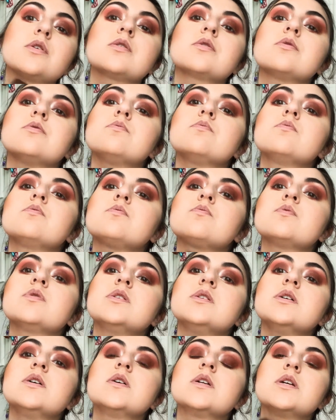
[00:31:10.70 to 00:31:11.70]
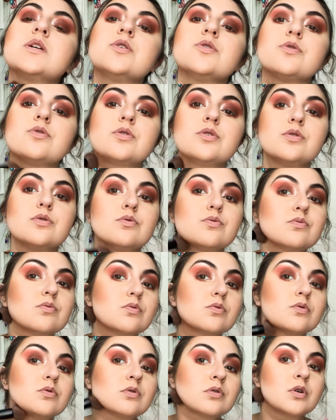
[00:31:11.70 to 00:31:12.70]
Go all the way down here too,
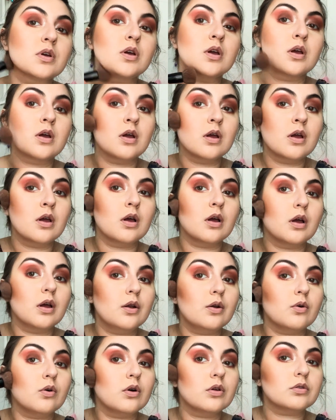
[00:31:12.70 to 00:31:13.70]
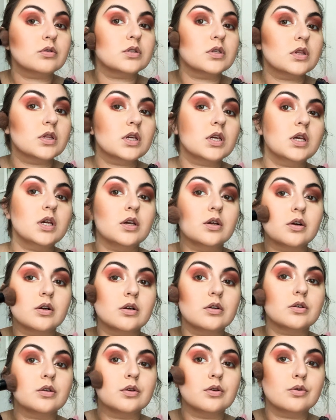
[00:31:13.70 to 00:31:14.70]
and to the
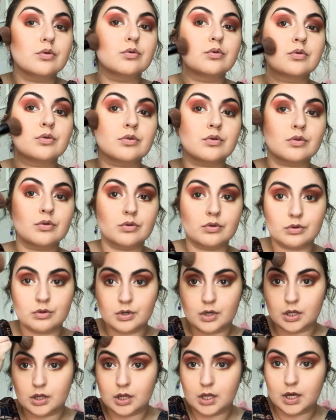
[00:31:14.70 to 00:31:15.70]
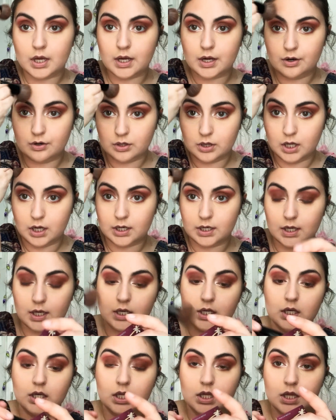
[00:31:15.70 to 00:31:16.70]
ear too, and the hairline.
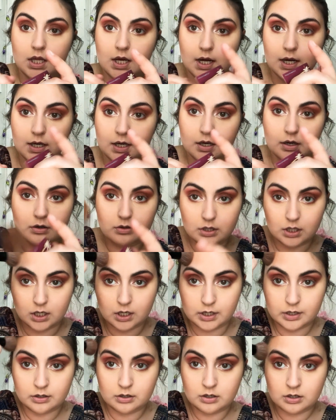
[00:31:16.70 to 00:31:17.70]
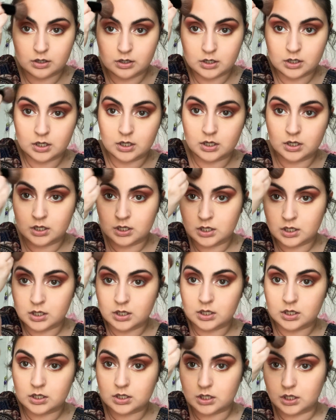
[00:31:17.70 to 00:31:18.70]
Get in that hairline.
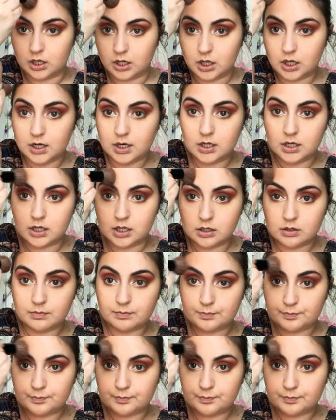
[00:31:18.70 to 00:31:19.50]
Get in it.